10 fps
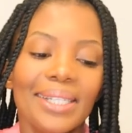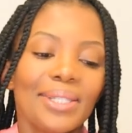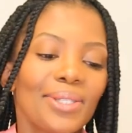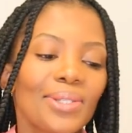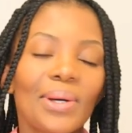
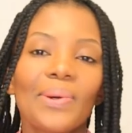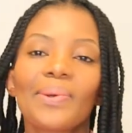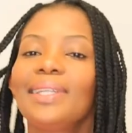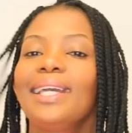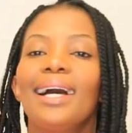So
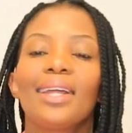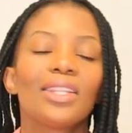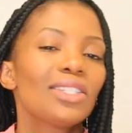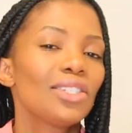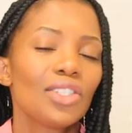yeah,
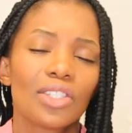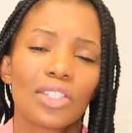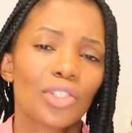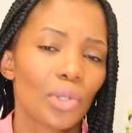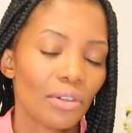this is just
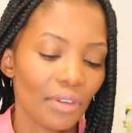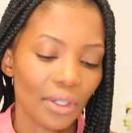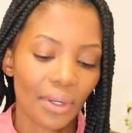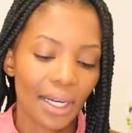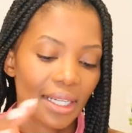a short
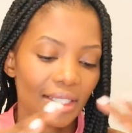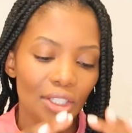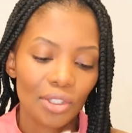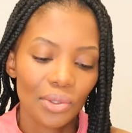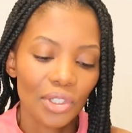video guys,
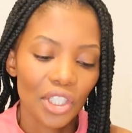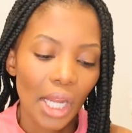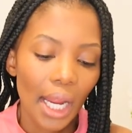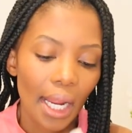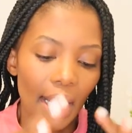just to
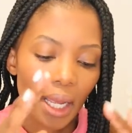share,